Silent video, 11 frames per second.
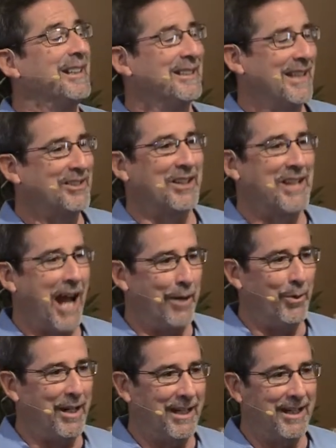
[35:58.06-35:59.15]
that's a God
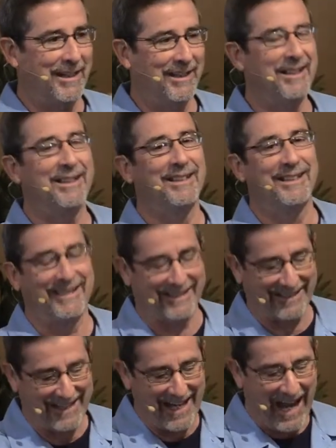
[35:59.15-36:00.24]
wink.
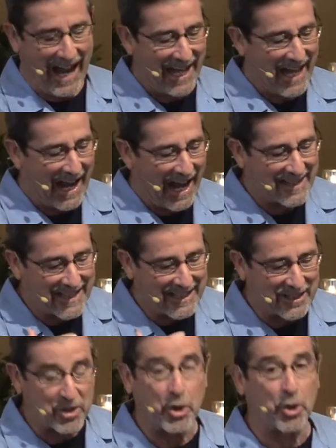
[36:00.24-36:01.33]
I, I think it's the